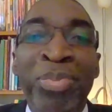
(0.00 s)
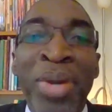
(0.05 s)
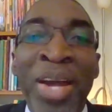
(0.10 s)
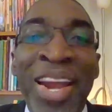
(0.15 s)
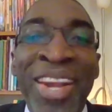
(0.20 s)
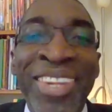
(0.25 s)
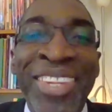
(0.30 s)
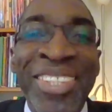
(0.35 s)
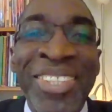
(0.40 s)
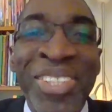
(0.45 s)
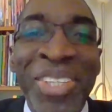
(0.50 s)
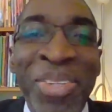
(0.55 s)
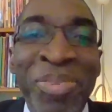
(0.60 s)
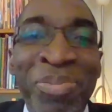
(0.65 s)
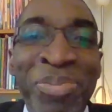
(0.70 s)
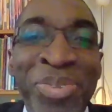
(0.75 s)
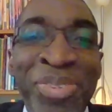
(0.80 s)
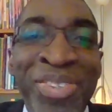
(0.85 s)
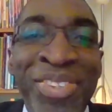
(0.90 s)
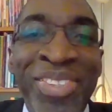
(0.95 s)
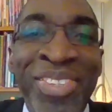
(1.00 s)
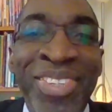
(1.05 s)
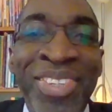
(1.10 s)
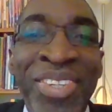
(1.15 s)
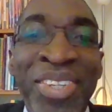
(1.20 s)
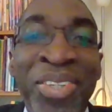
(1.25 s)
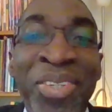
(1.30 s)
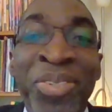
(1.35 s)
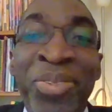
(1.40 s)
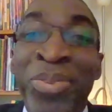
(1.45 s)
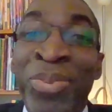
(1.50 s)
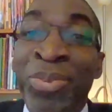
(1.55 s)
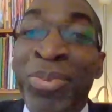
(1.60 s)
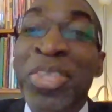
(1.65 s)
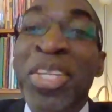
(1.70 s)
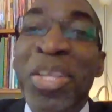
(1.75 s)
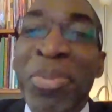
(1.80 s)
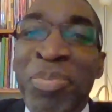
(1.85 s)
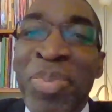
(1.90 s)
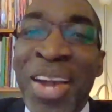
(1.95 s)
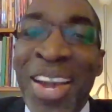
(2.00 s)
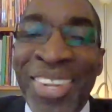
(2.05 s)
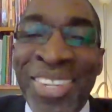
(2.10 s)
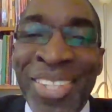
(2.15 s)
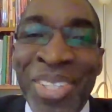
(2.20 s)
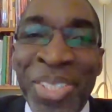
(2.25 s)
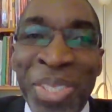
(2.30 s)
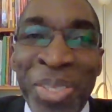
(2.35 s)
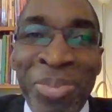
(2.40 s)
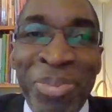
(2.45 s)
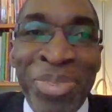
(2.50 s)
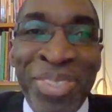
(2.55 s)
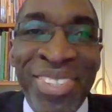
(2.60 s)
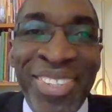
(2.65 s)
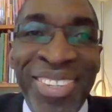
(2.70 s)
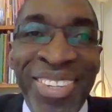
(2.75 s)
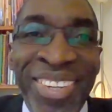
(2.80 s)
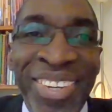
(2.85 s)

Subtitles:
partnerships, real partnerships.